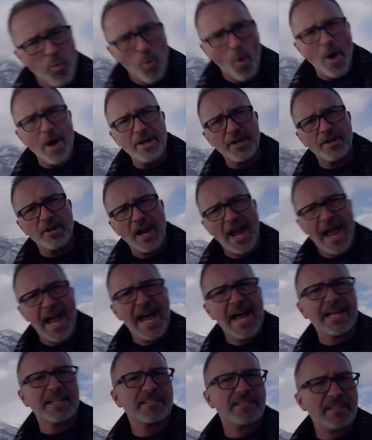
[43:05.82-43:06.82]
where you're
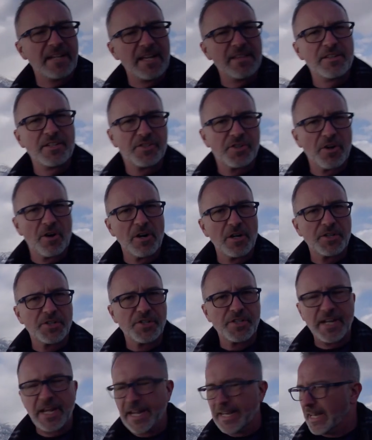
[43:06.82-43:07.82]
at in the charge
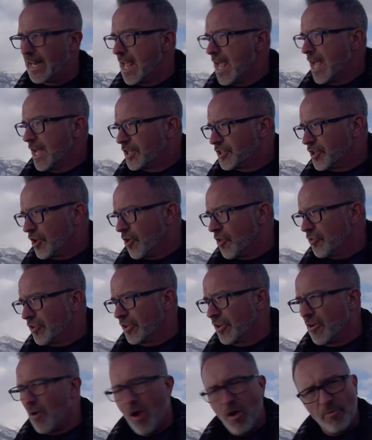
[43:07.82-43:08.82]
state. So,
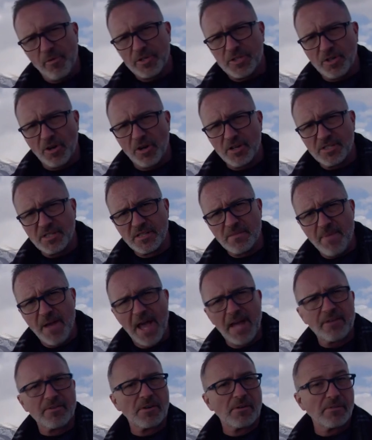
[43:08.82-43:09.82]
you know, are we charging the
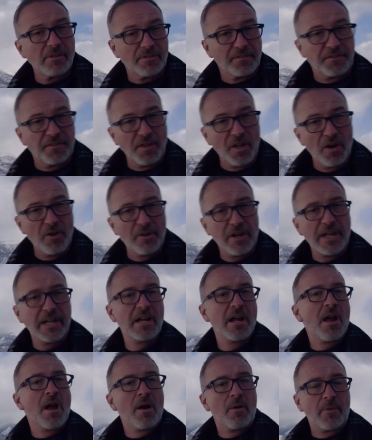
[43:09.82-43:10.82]
battery? Are we
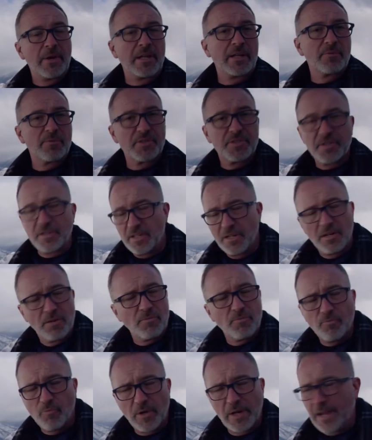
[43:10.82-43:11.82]
floating? We're in the, you
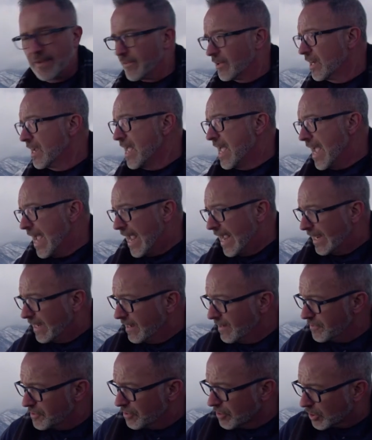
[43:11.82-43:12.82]
know, whatever. It
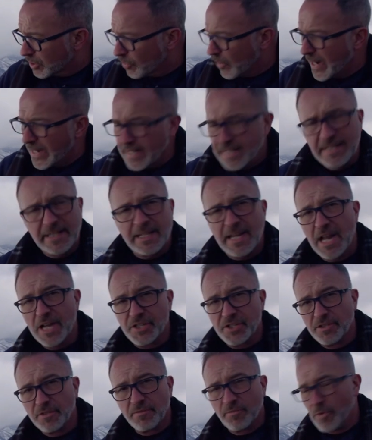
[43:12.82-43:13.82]
gives you a great
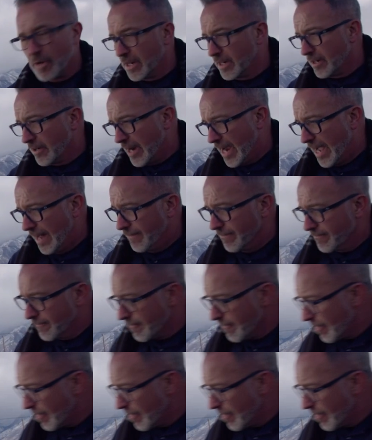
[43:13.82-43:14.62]
indication of where you're at.